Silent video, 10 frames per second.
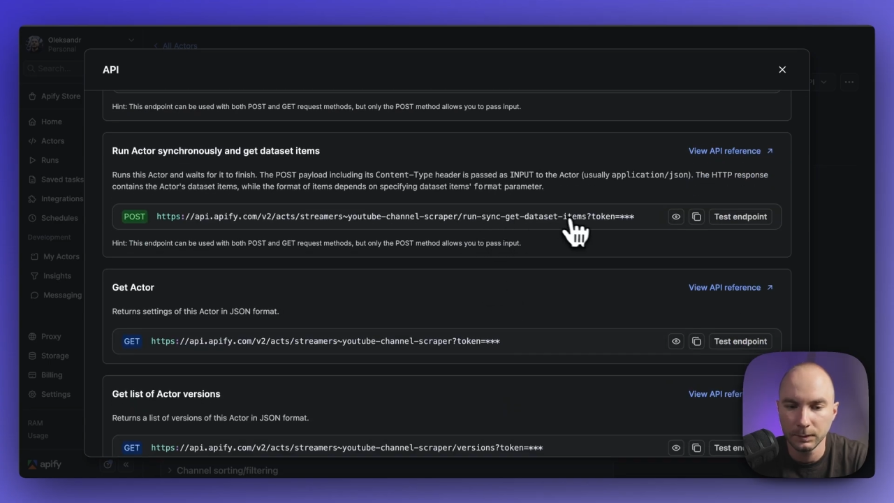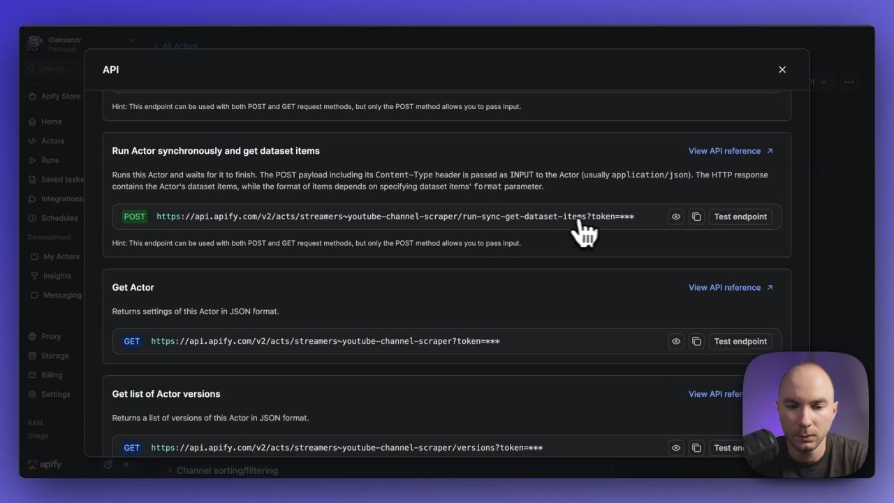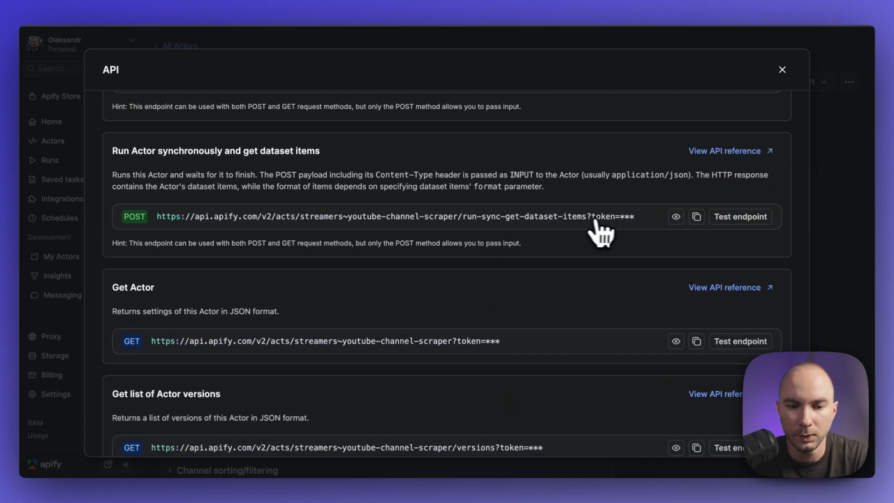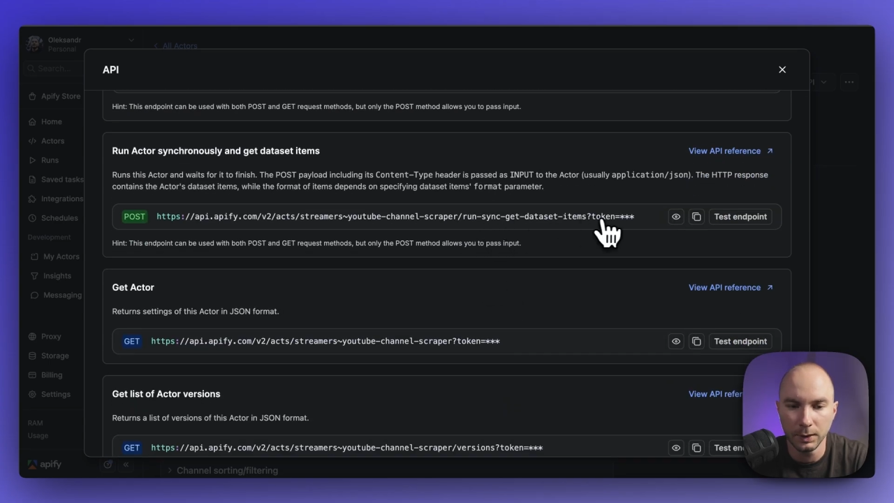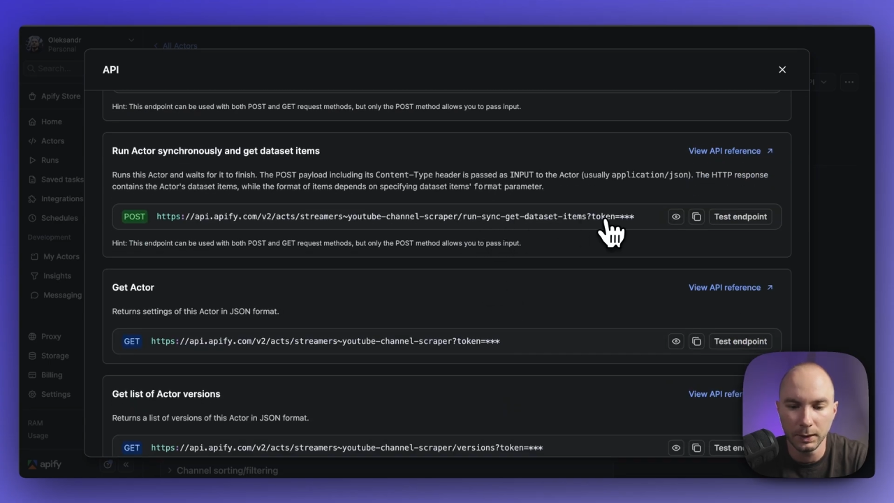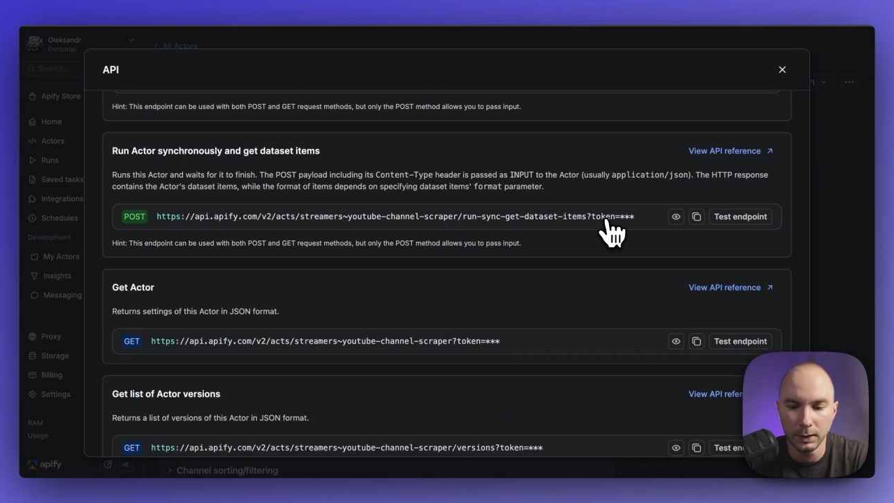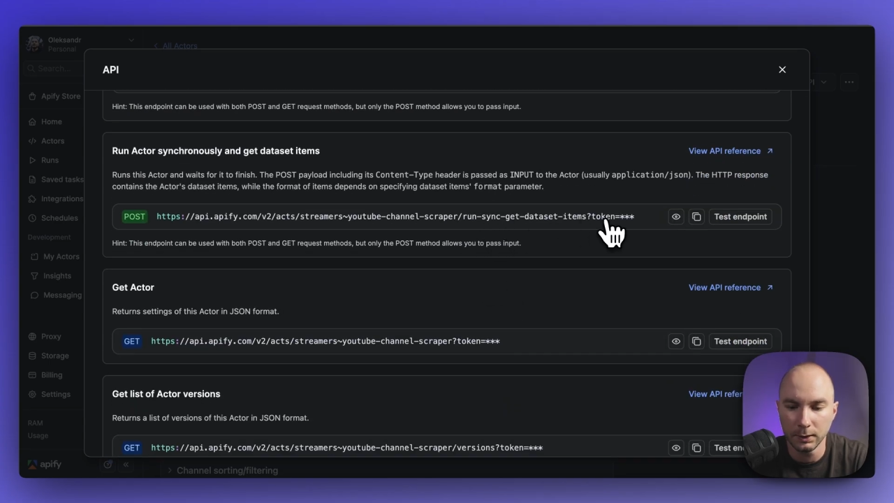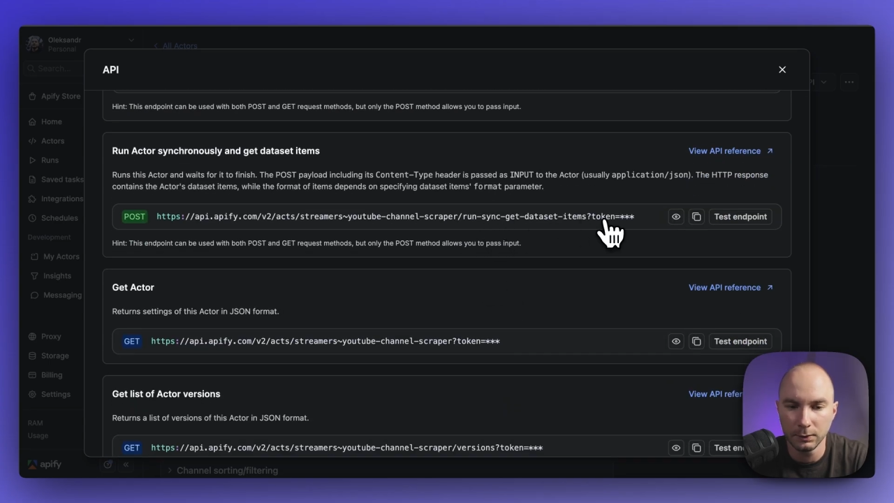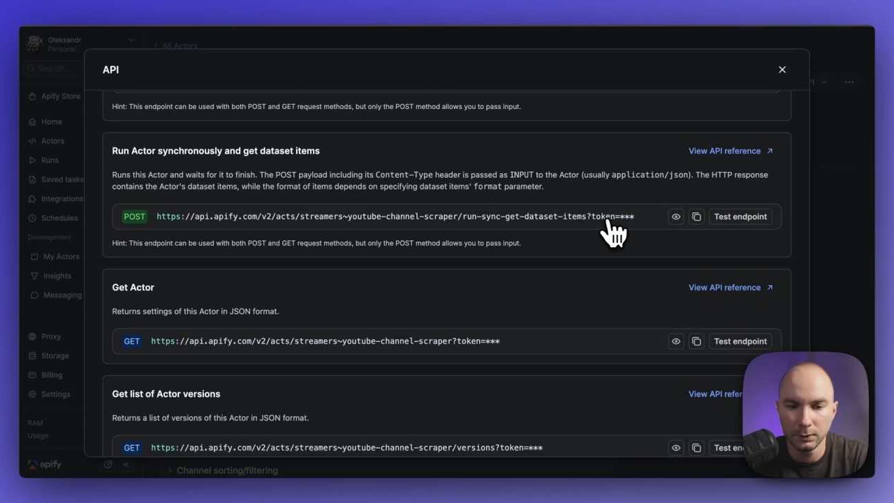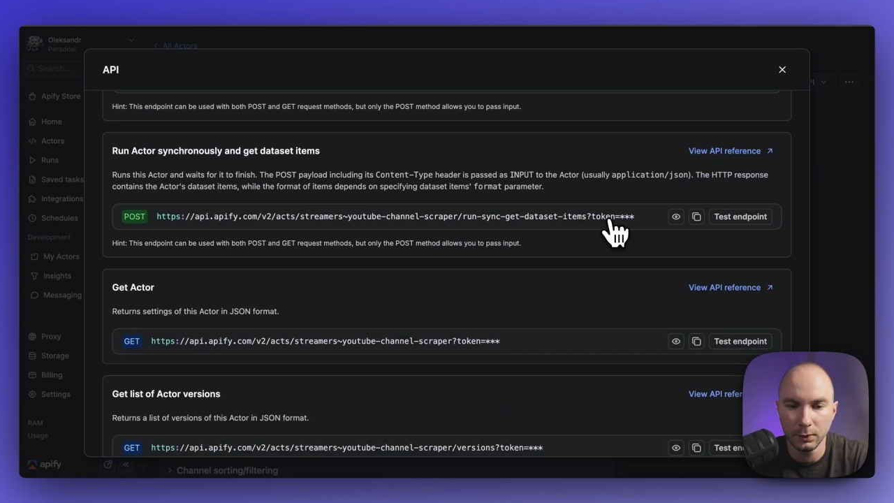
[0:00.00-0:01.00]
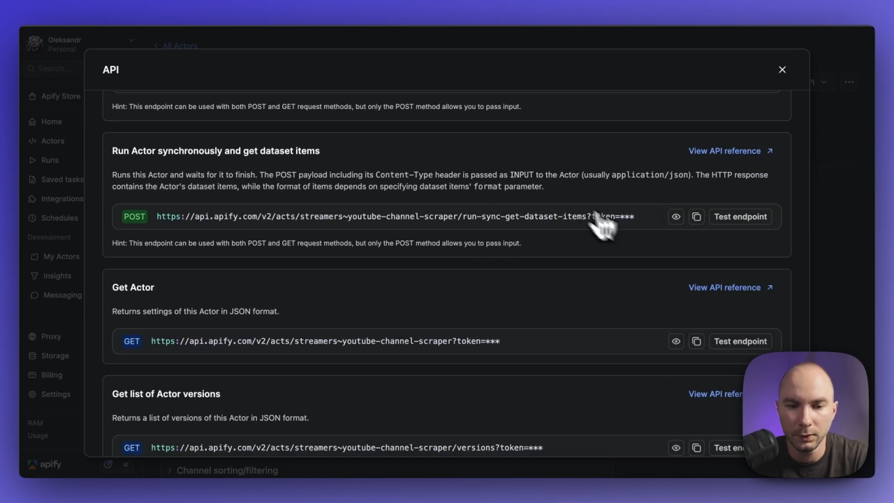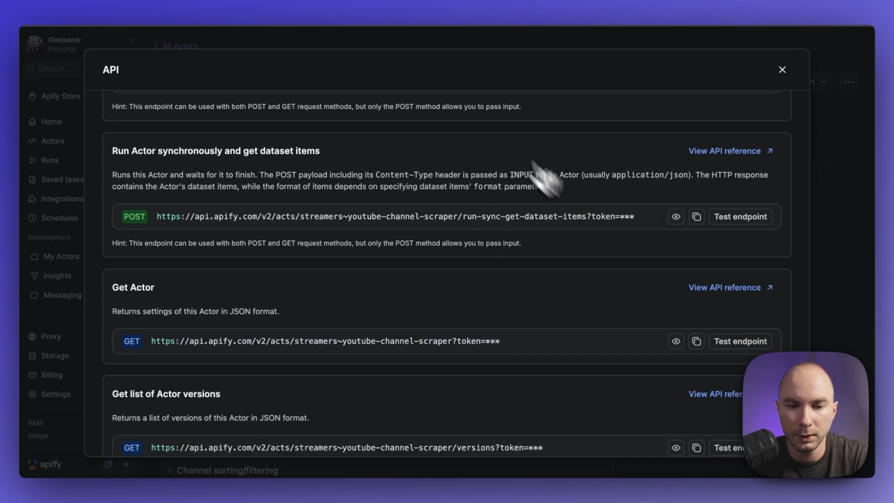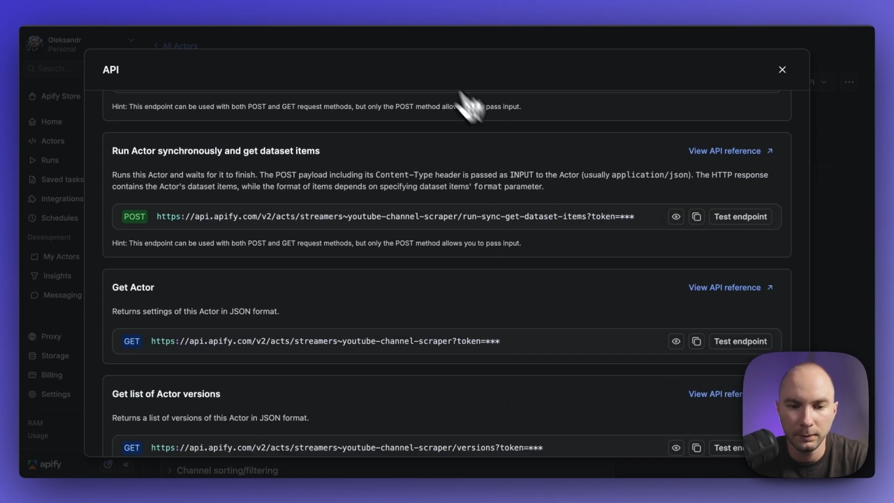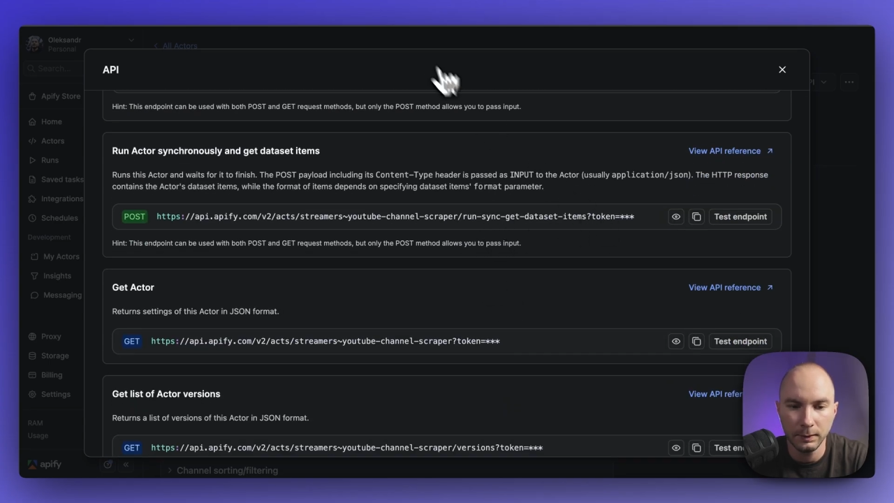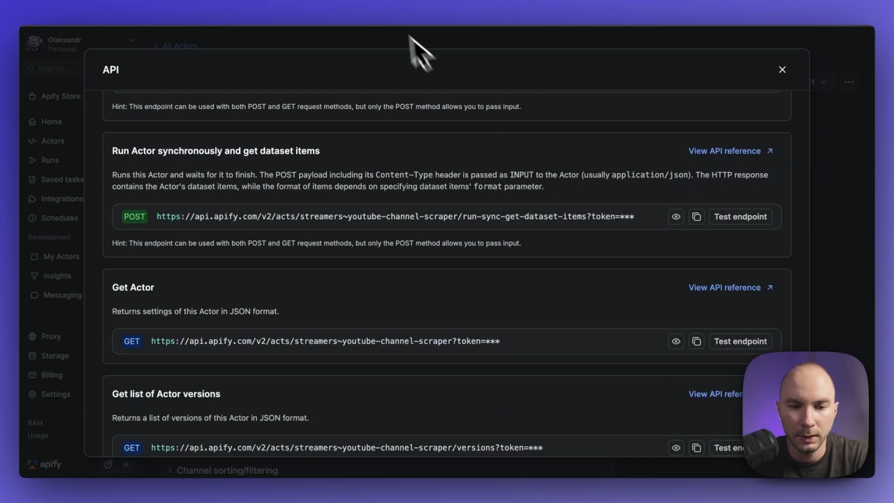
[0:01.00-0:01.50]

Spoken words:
with the token.